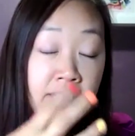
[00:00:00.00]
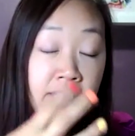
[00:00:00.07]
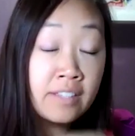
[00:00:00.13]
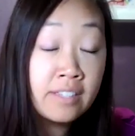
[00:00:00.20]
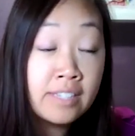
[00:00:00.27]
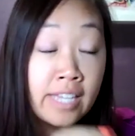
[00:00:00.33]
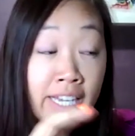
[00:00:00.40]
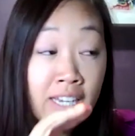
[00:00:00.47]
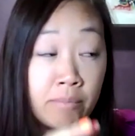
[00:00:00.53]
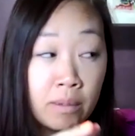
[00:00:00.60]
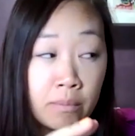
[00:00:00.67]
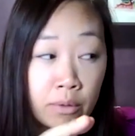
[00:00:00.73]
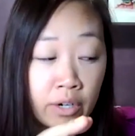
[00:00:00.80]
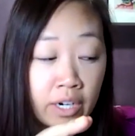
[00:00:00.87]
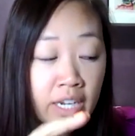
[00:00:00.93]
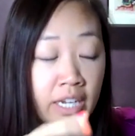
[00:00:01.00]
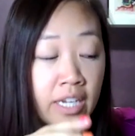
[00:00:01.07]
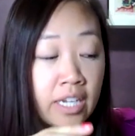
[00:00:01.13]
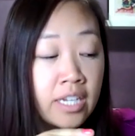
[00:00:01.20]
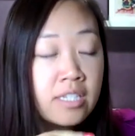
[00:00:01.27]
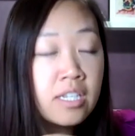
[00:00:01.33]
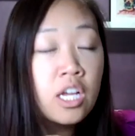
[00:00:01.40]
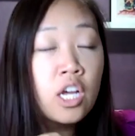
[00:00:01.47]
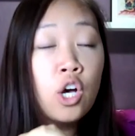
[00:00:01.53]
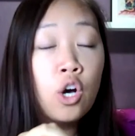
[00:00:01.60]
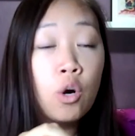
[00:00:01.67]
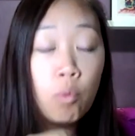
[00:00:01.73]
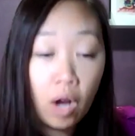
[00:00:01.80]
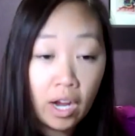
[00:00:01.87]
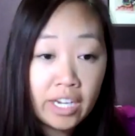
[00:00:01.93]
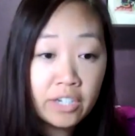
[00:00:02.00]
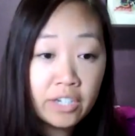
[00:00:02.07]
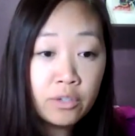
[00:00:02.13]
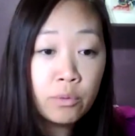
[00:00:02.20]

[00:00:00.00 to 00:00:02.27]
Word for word: And the second memory is walking to